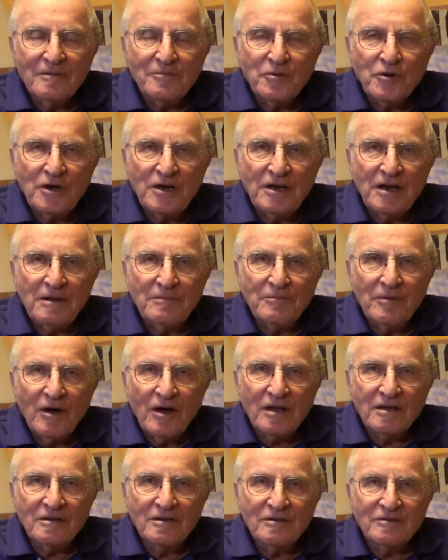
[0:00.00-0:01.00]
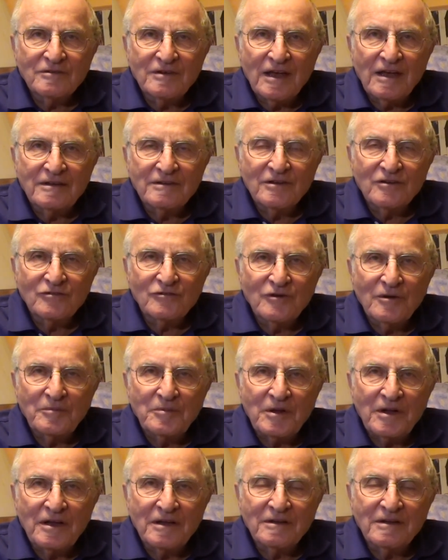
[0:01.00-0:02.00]
put it in bottles and
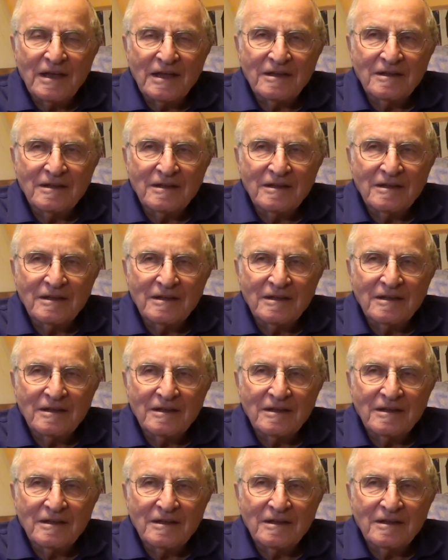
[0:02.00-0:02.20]
distribute it,